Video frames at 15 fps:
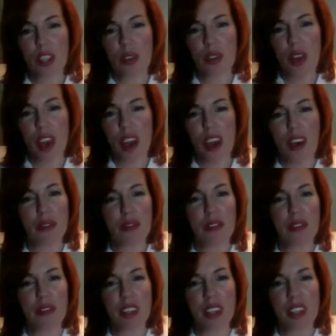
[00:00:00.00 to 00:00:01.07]
have
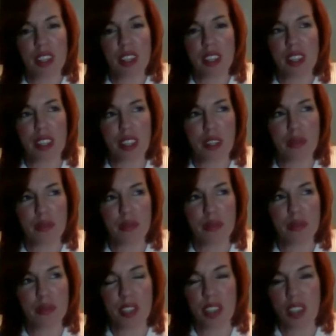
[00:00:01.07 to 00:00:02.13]
and
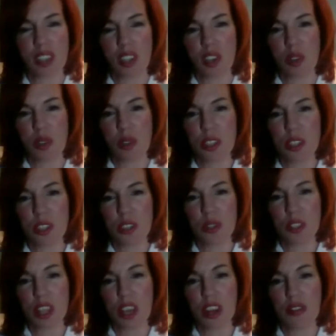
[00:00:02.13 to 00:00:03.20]
who's in your
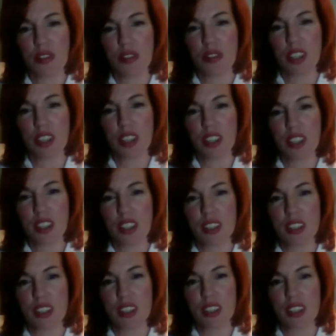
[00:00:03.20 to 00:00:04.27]
life, and
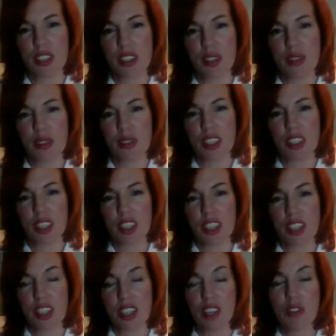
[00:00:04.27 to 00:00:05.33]

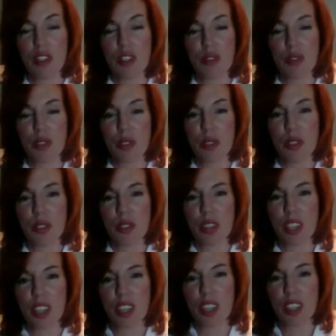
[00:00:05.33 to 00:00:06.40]
even the food you're
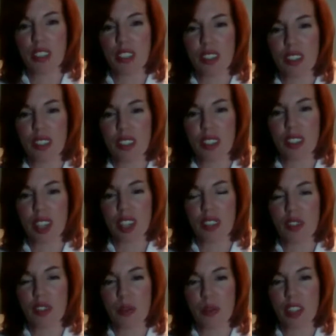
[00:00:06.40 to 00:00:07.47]
eating. Not
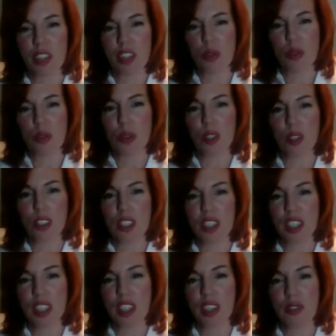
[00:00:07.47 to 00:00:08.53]
everybody in the world is
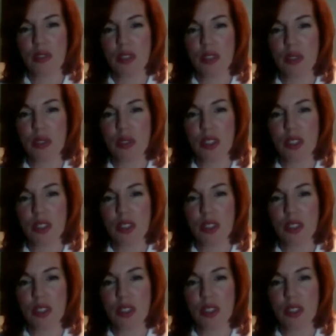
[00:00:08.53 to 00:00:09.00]
eating food.